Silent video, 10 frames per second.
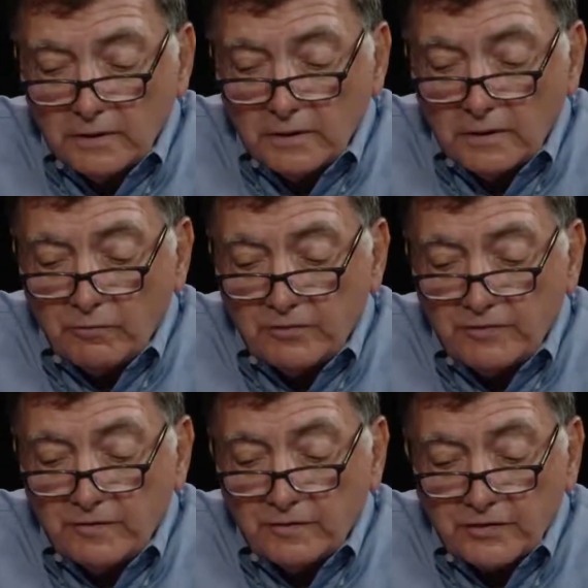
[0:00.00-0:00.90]
He
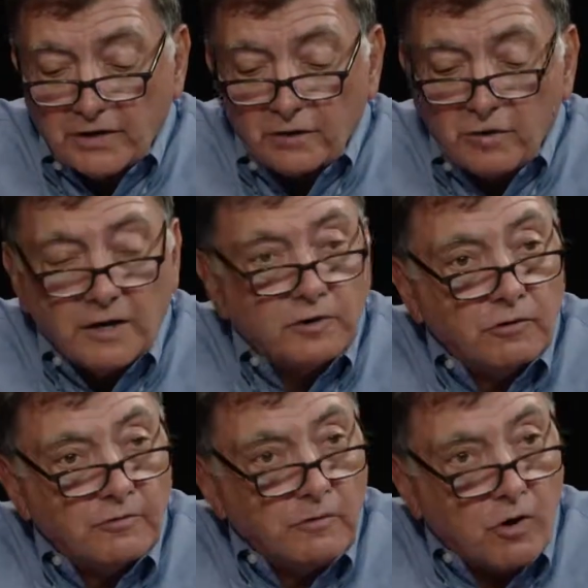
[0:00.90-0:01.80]
received his undergrad
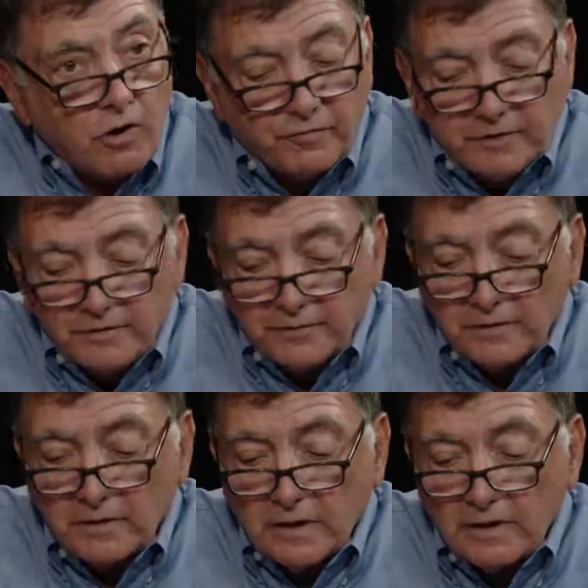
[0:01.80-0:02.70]
degree from Harvard
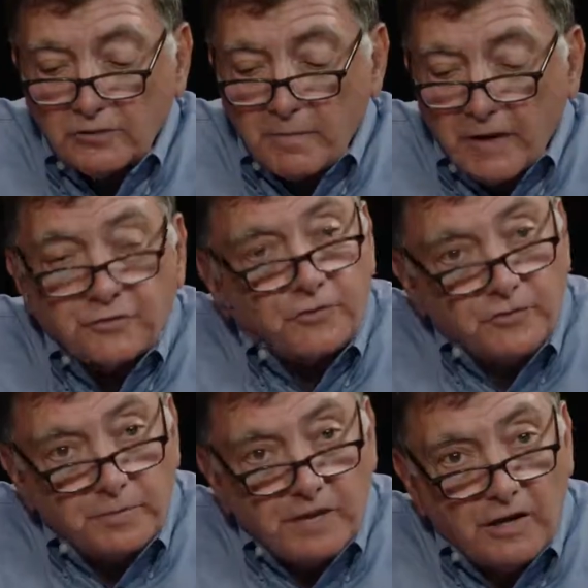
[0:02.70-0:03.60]
and his master's
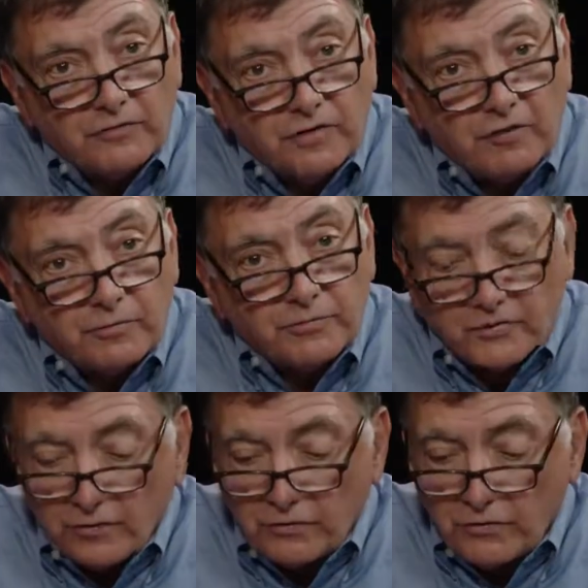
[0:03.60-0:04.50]
and PhD from
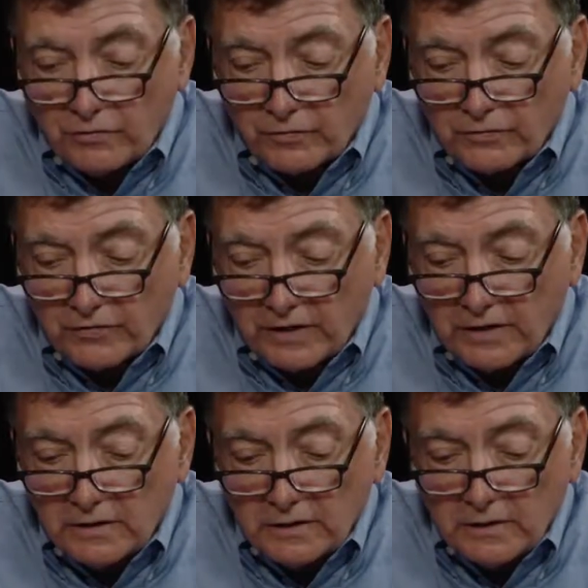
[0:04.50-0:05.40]
Stanford University.